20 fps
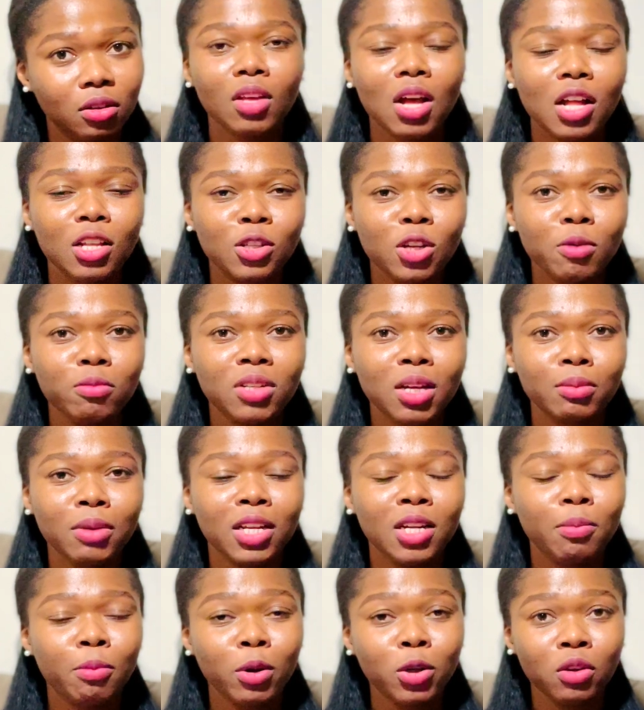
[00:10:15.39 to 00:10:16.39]
And sometimes at
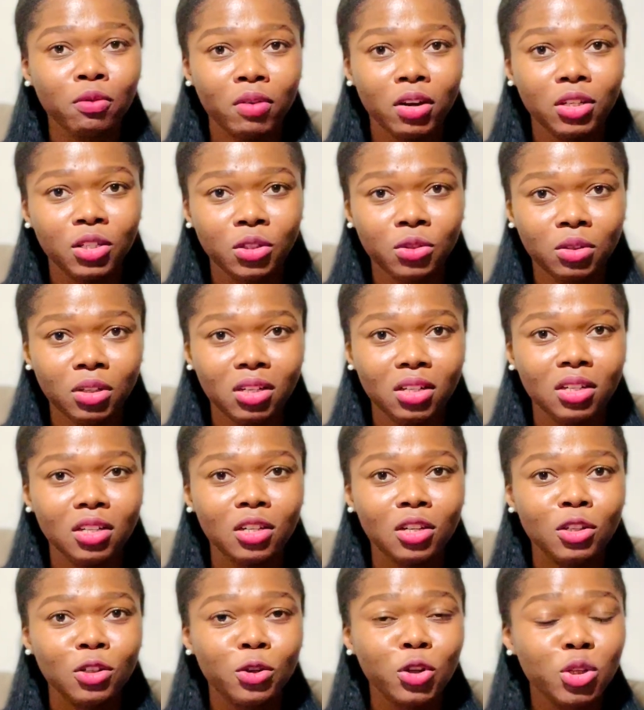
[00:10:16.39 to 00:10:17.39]
the port of entry,
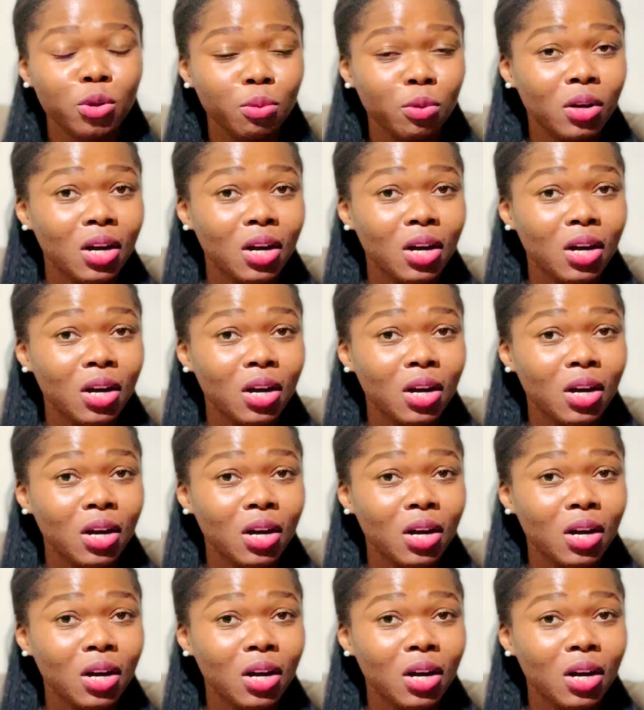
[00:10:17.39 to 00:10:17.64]
those people